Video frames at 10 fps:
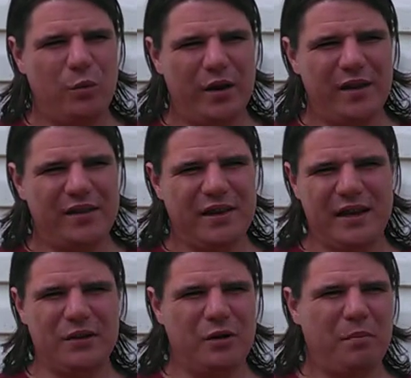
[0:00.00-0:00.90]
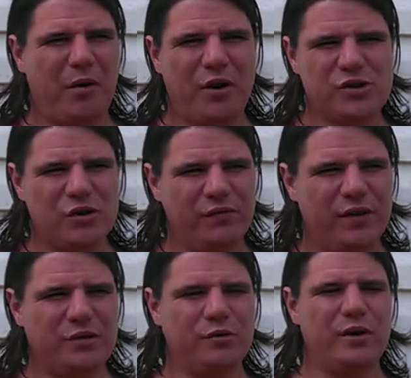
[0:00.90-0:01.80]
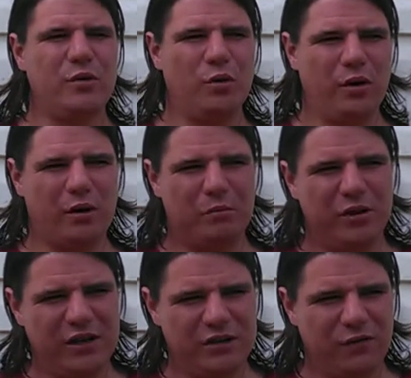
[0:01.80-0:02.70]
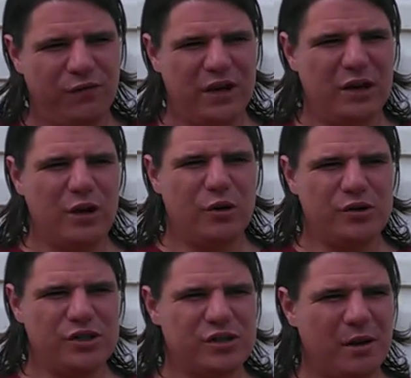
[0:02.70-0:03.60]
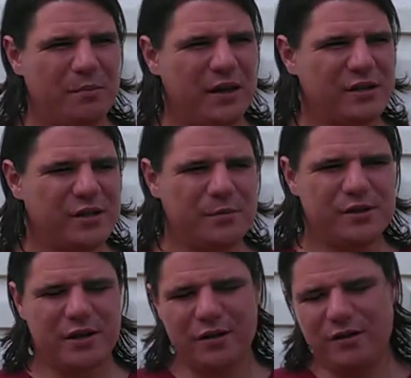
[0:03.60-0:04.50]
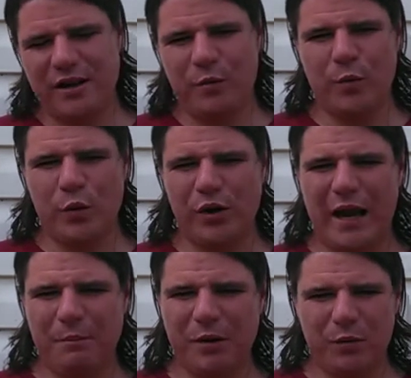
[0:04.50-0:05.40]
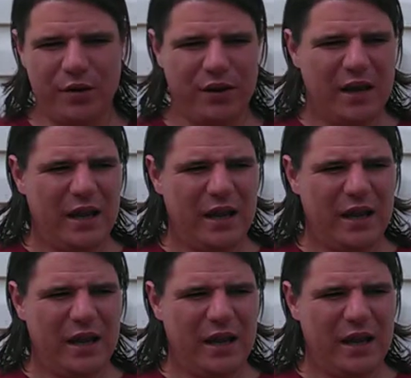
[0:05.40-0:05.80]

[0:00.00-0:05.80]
with either a partial victory or a complete defeat or just something substandard that we weren't happy with.